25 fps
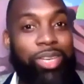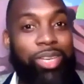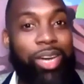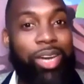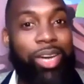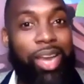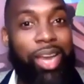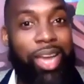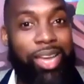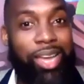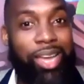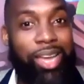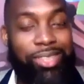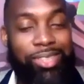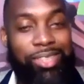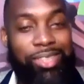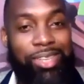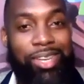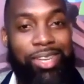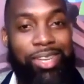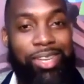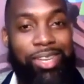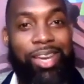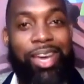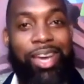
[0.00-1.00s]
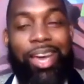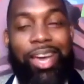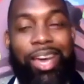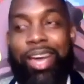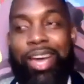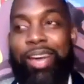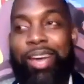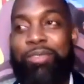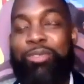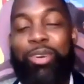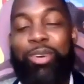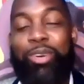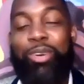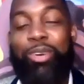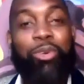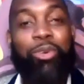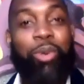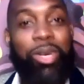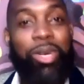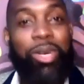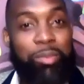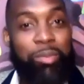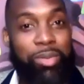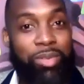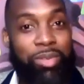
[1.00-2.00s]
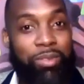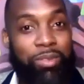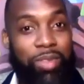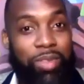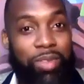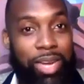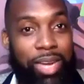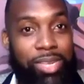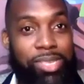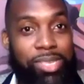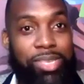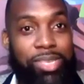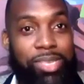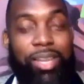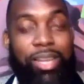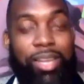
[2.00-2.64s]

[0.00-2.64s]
online. I've done quite a bit of that.